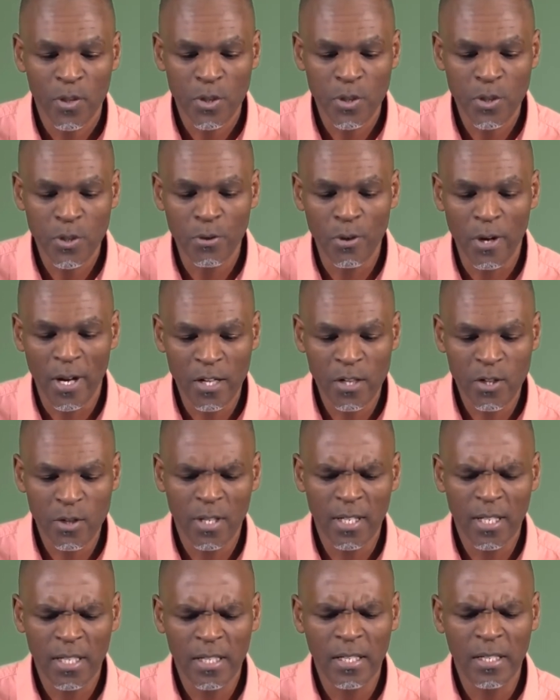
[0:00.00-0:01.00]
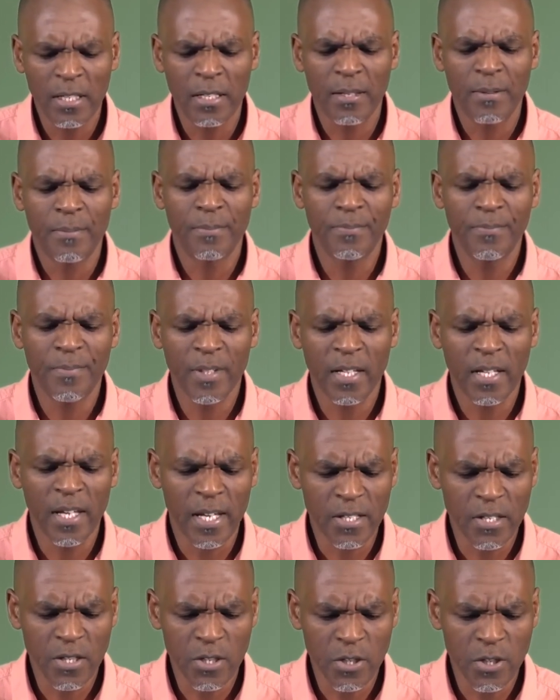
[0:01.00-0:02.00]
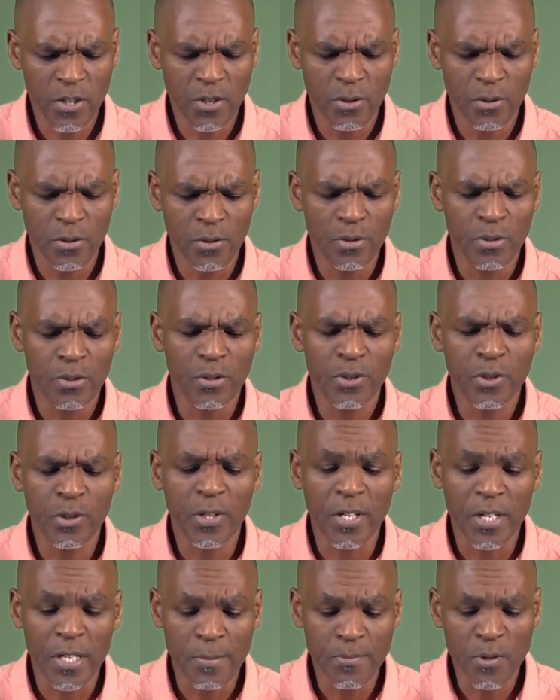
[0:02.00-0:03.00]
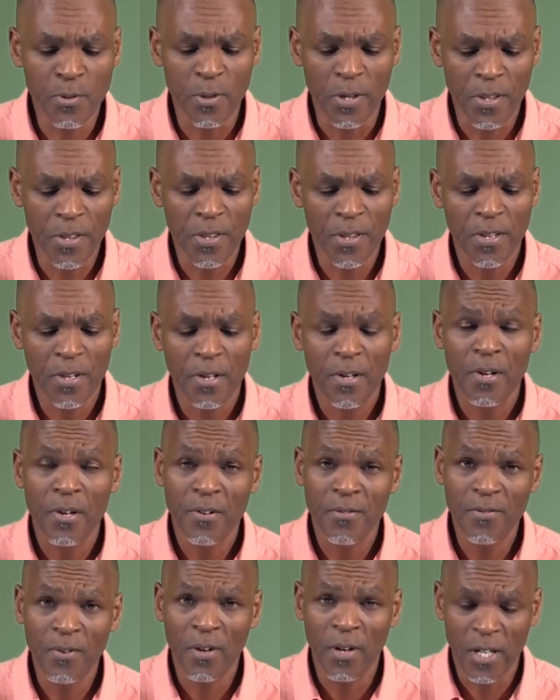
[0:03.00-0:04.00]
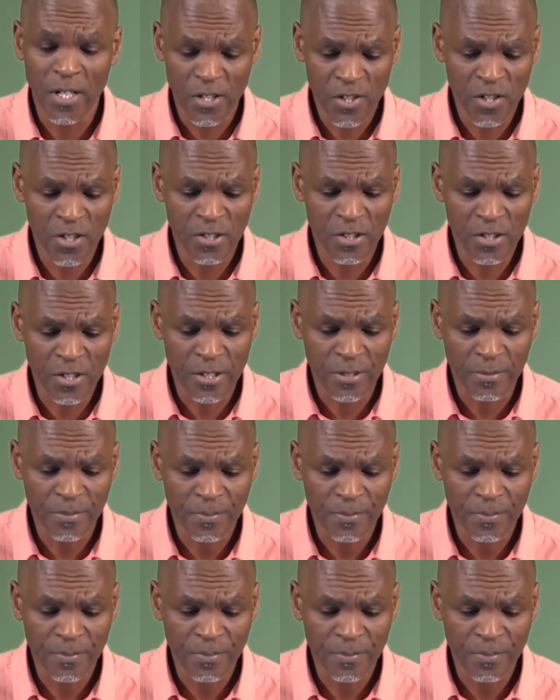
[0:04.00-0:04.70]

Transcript: to actually get to grips with for our children.